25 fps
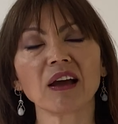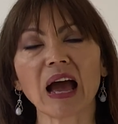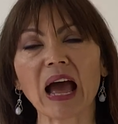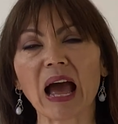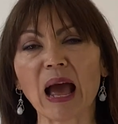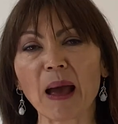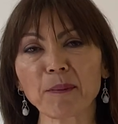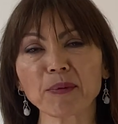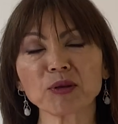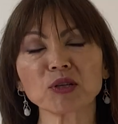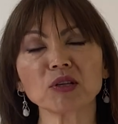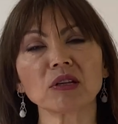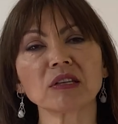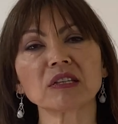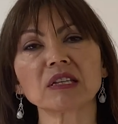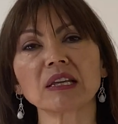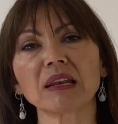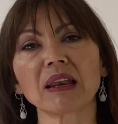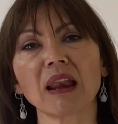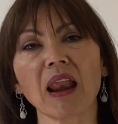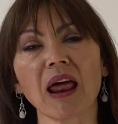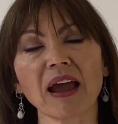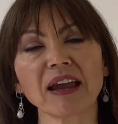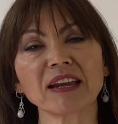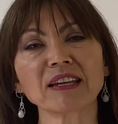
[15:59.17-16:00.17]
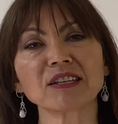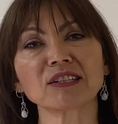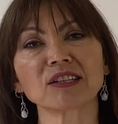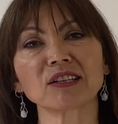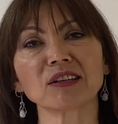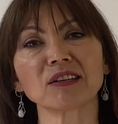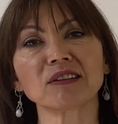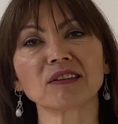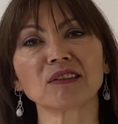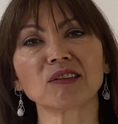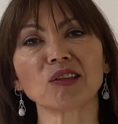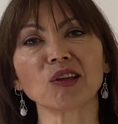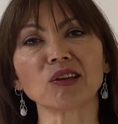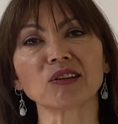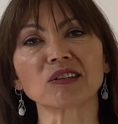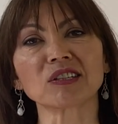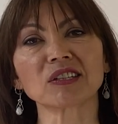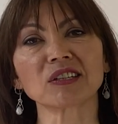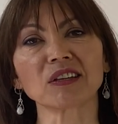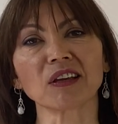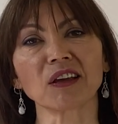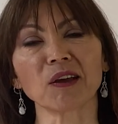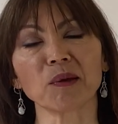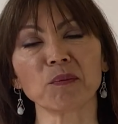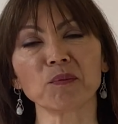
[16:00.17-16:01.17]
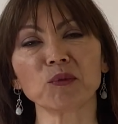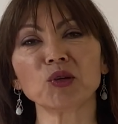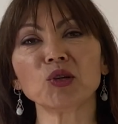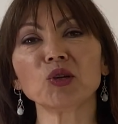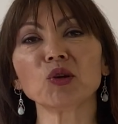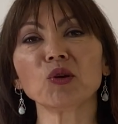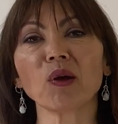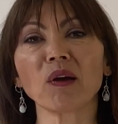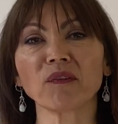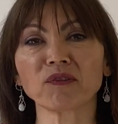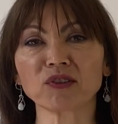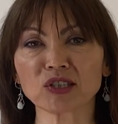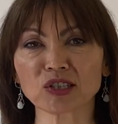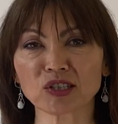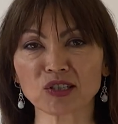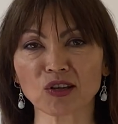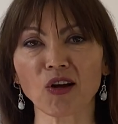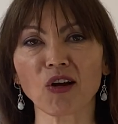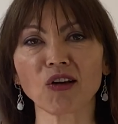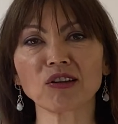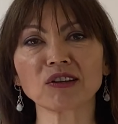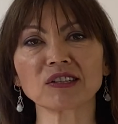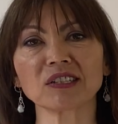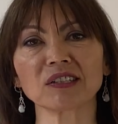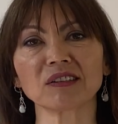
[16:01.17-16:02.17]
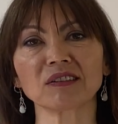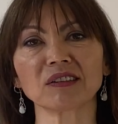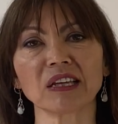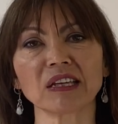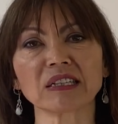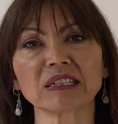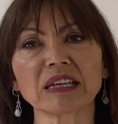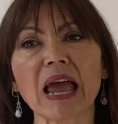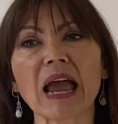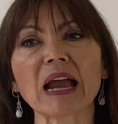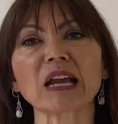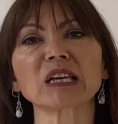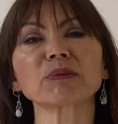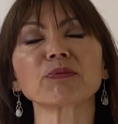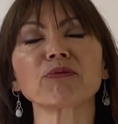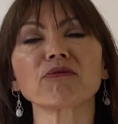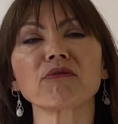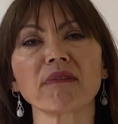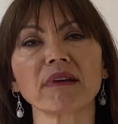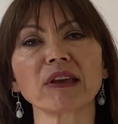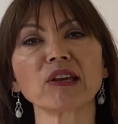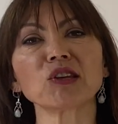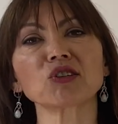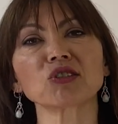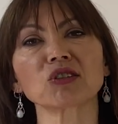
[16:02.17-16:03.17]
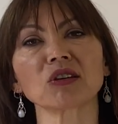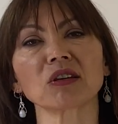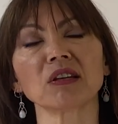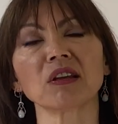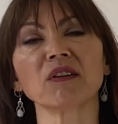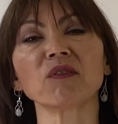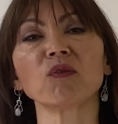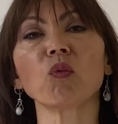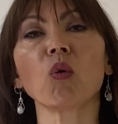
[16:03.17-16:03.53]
Absolutely delighted that you have started this exploration of